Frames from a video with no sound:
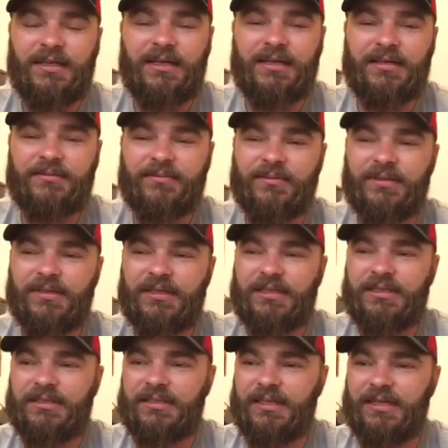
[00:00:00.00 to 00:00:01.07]
I
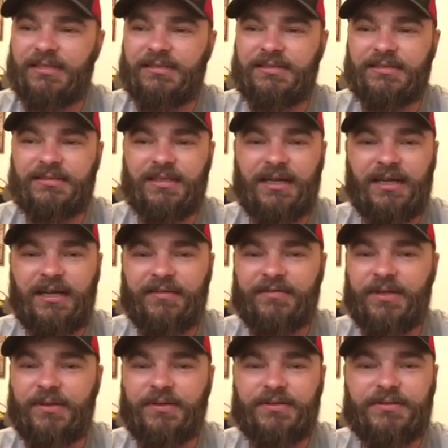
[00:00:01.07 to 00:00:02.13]
have
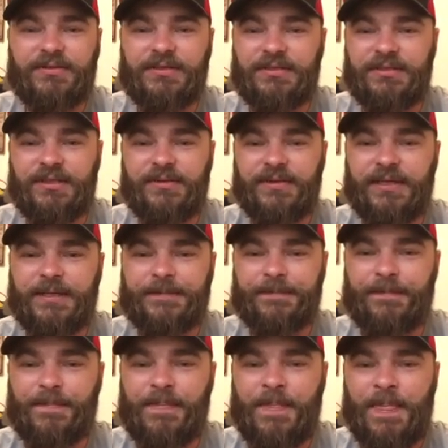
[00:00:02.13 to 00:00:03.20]
no interest in doing it.
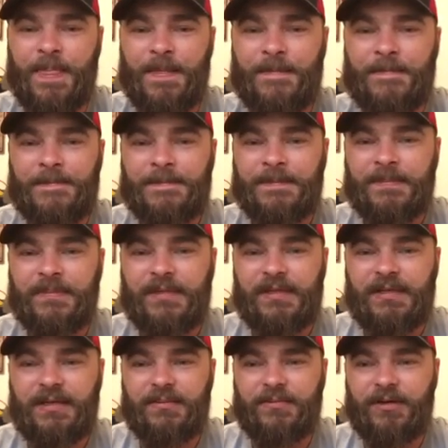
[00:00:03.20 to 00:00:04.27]

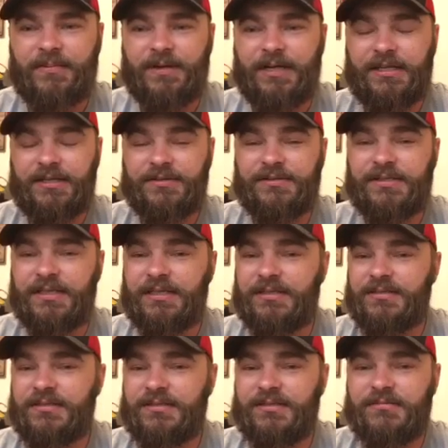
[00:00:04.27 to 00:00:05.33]
I'll buy used
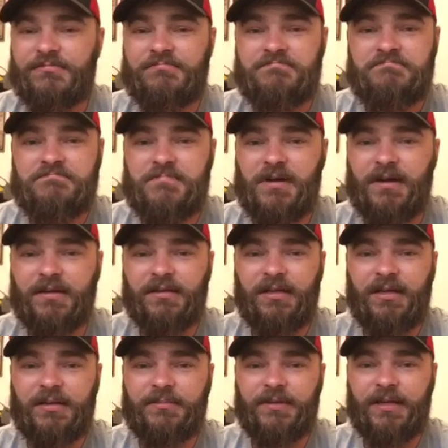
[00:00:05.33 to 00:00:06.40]
guns
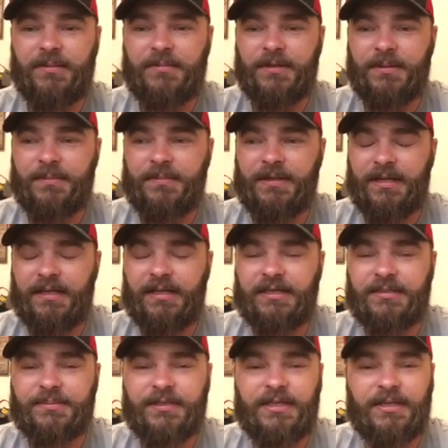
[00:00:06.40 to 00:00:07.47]
online, but I
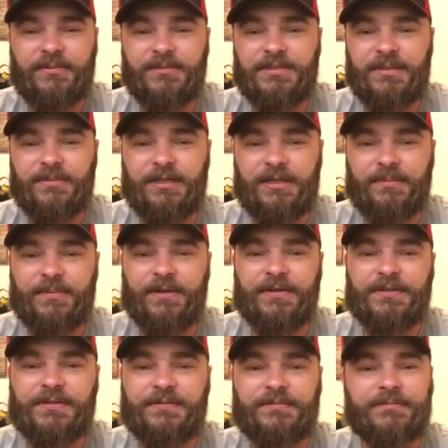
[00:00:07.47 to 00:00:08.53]
like to meet up with somebody in
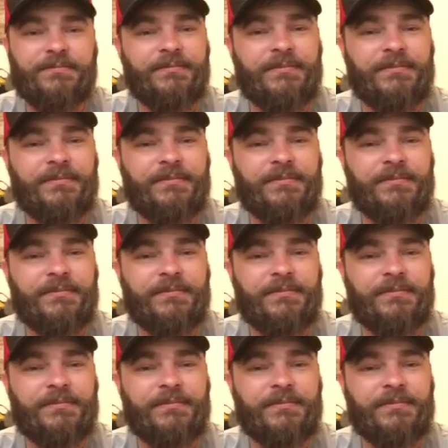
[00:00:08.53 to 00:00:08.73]
person.